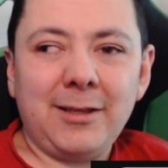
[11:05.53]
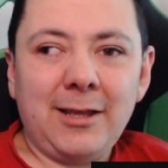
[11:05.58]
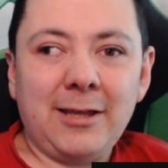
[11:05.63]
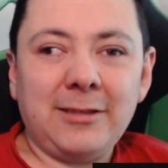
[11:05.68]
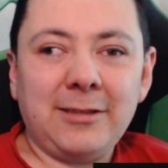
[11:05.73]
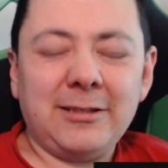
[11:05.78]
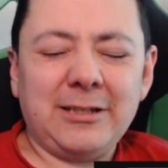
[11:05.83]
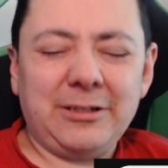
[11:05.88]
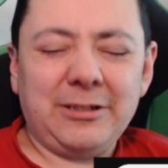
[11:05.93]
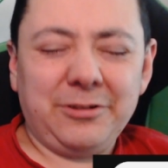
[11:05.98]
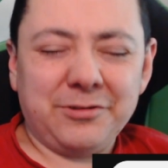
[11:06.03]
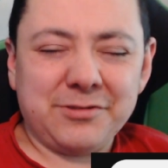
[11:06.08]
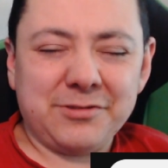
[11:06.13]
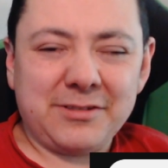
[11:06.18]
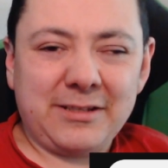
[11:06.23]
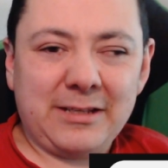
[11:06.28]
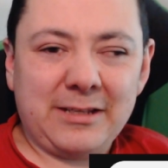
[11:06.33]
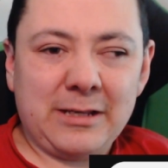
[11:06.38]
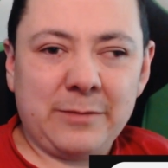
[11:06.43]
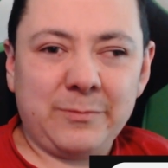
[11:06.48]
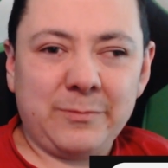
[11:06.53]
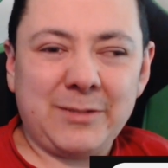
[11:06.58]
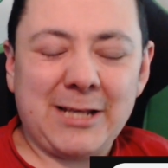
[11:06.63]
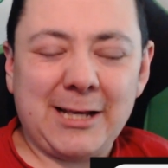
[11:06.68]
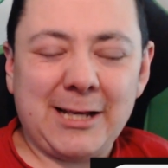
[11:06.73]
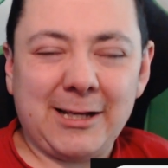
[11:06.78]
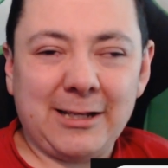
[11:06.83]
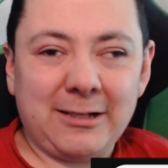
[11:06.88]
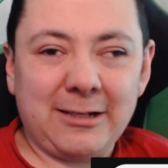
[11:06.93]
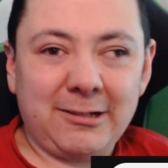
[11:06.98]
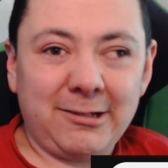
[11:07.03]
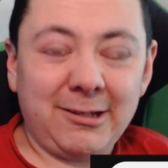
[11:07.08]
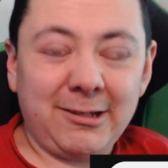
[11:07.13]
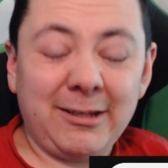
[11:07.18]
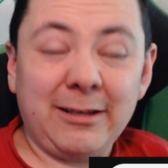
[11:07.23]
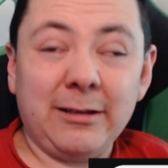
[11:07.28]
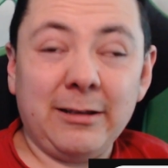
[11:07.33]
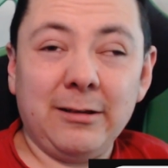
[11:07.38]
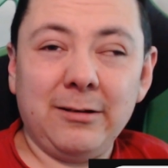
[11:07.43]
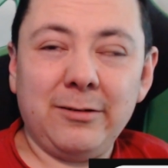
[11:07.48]
And then you'll see him taking a
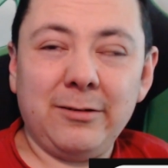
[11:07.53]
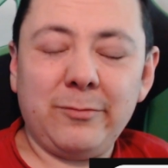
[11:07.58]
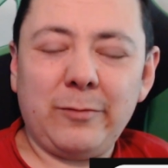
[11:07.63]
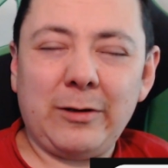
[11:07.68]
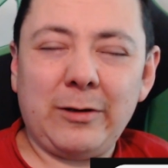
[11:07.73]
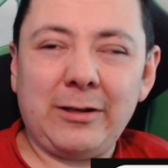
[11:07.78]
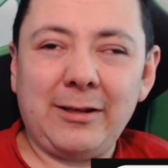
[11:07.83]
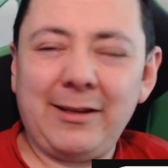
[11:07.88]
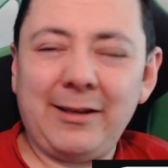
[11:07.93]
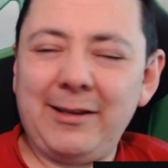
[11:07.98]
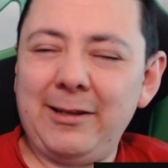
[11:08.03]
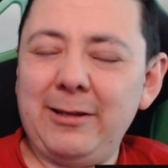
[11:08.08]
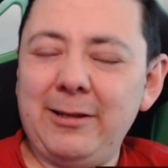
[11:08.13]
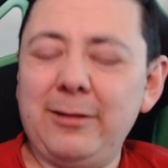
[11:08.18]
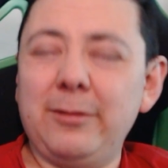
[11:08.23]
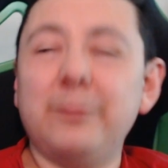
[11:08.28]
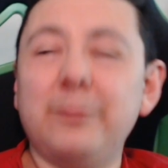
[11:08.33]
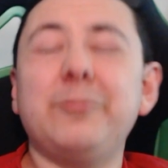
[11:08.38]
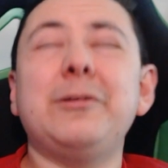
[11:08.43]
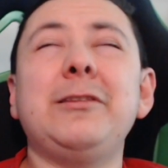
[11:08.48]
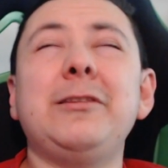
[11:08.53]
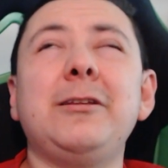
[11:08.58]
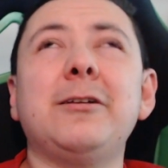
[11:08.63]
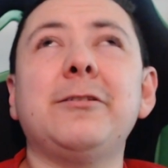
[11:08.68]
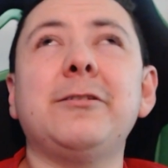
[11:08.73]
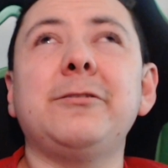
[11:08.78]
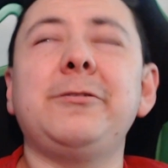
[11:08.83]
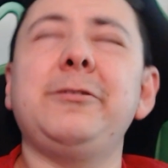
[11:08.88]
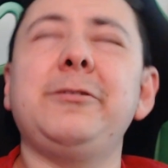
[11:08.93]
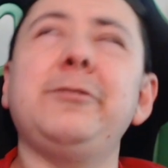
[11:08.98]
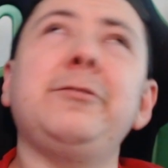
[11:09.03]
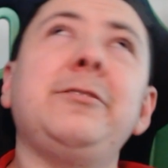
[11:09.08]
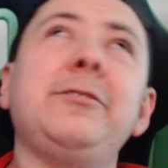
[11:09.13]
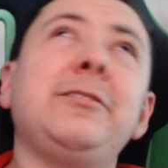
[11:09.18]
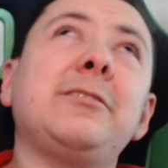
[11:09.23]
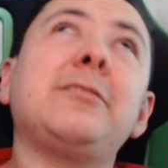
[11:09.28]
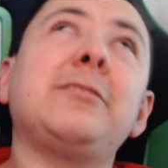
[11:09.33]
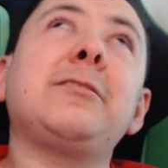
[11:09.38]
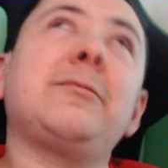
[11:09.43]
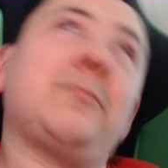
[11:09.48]
knee when the other dude
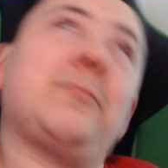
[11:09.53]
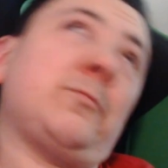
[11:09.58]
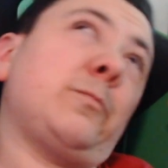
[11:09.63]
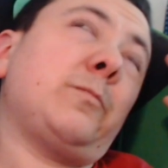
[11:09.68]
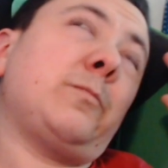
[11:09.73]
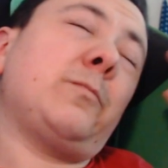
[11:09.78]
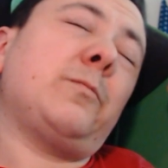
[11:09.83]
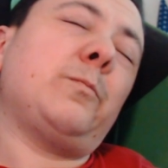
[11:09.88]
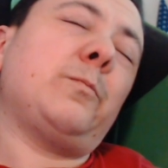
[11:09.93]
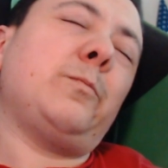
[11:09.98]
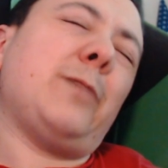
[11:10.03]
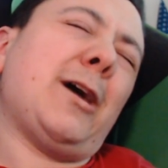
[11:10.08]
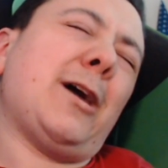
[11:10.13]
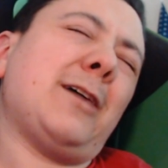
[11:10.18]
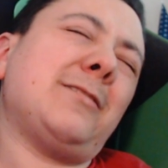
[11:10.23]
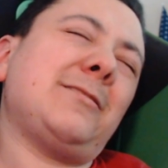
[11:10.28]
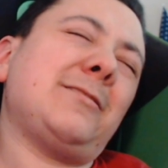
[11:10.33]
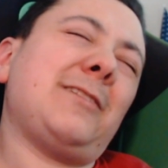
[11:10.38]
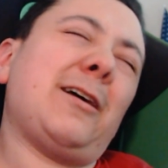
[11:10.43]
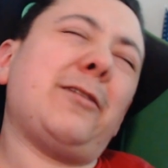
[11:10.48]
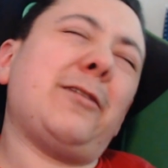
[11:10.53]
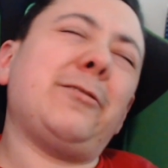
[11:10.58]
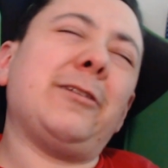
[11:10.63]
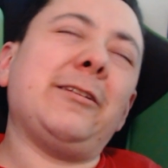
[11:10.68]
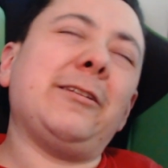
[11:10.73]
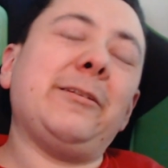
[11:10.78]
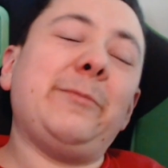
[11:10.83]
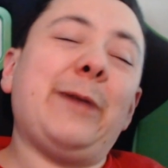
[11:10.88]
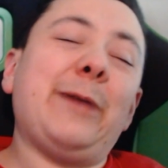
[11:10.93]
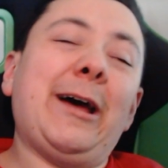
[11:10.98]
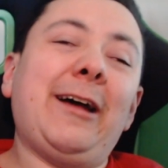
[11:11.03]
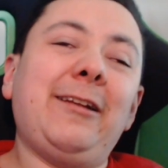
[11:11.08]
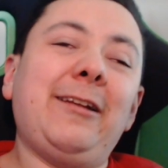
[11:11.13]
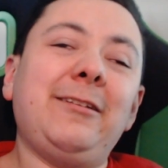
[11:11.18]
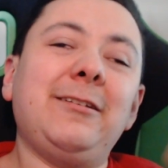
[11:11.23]
is passed out on the mat.